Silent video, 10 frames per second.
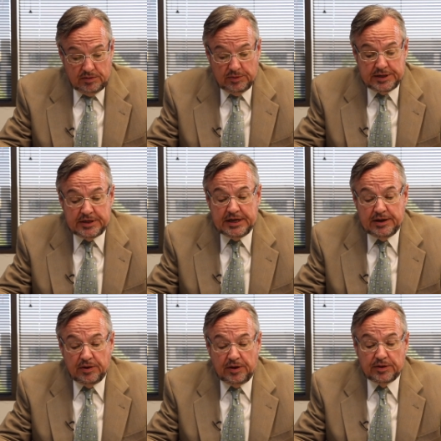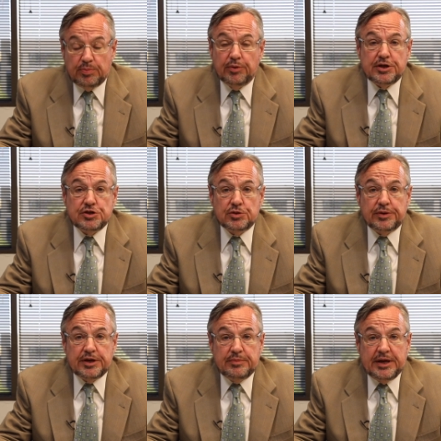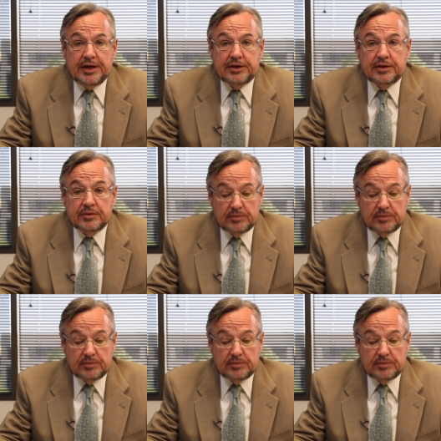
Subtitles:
written down all the points you're going to make,